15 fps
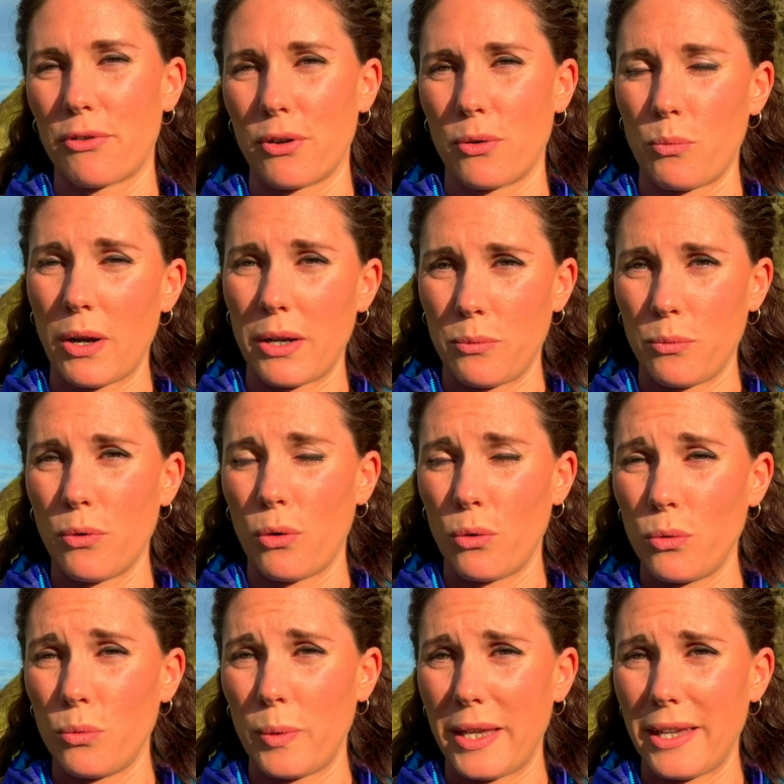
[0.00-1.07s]
for one
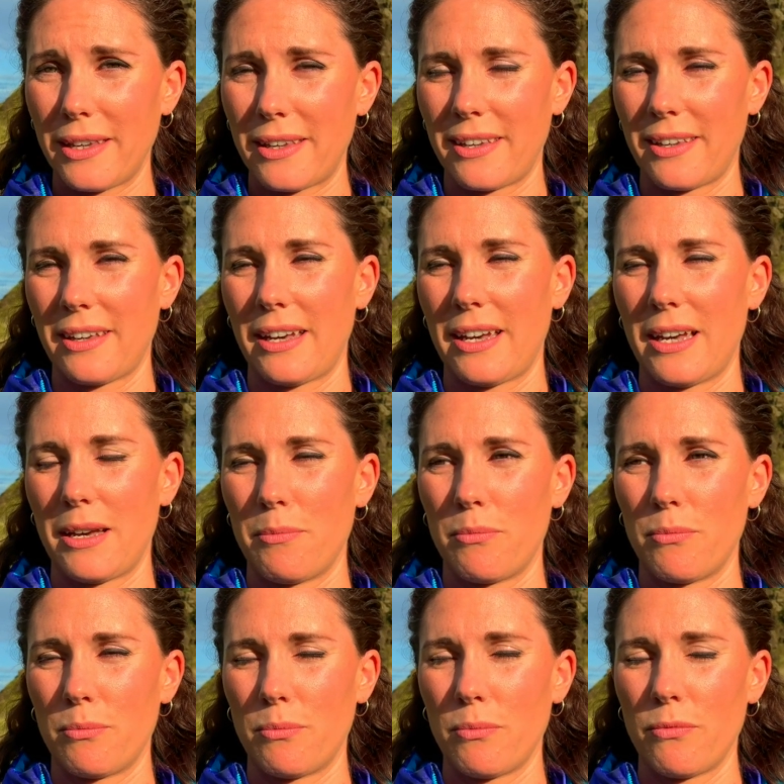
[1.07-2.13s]
whole week,
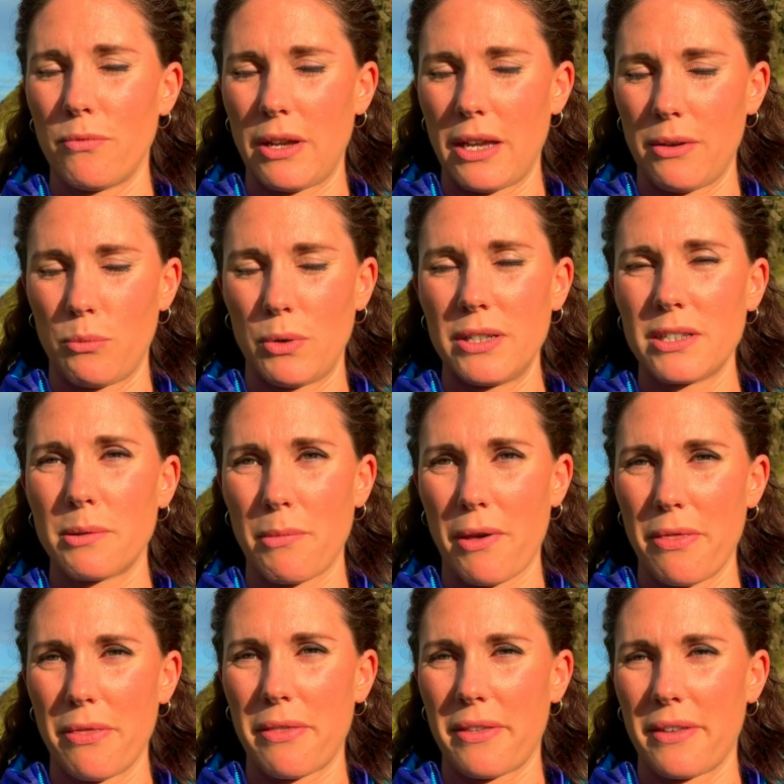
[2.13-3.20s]
um, once a
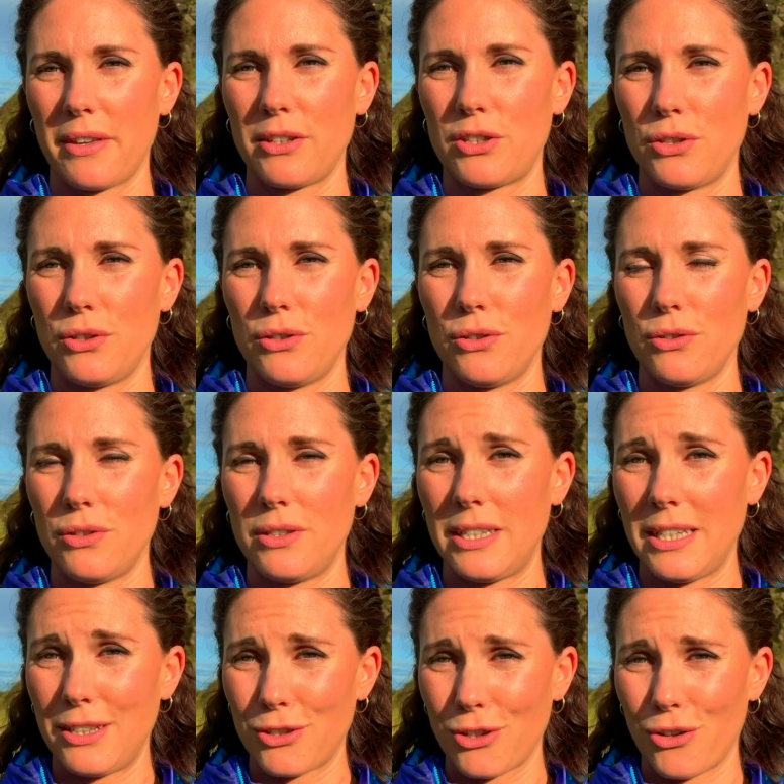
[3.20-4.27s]
month, to
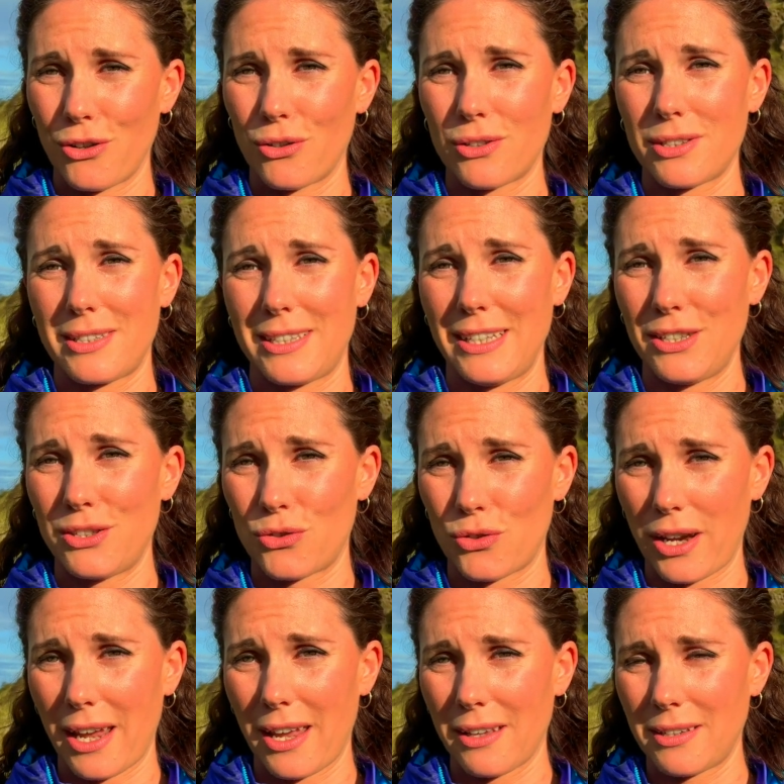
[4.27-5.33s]
detox, de
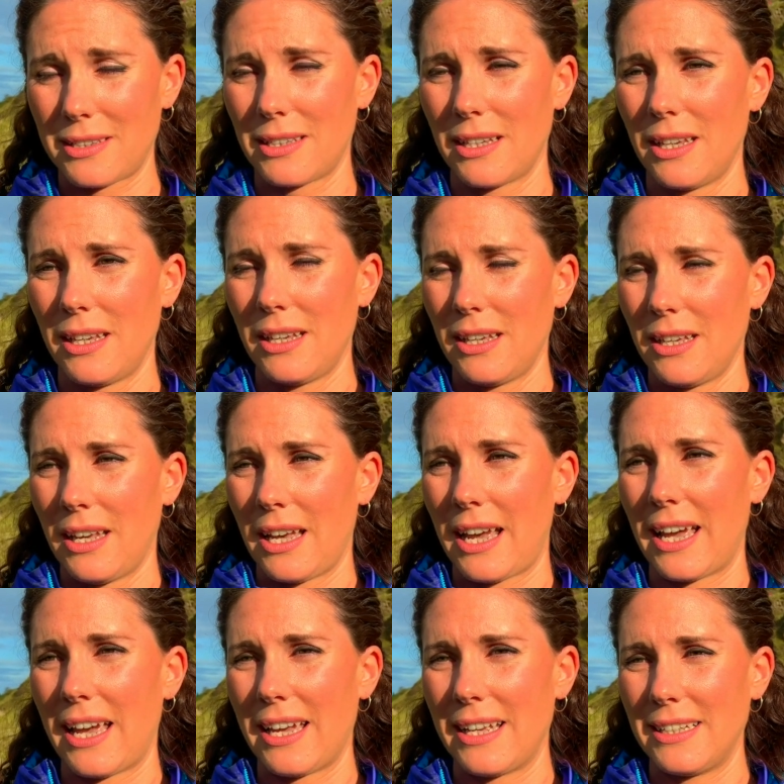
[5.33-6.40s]
stress,
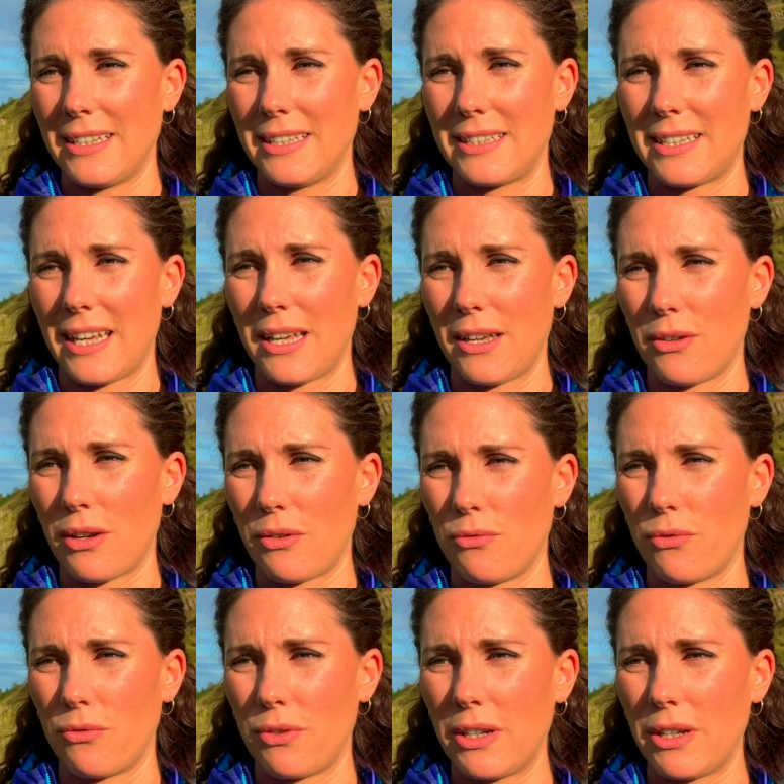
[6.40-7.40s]
and, uh, and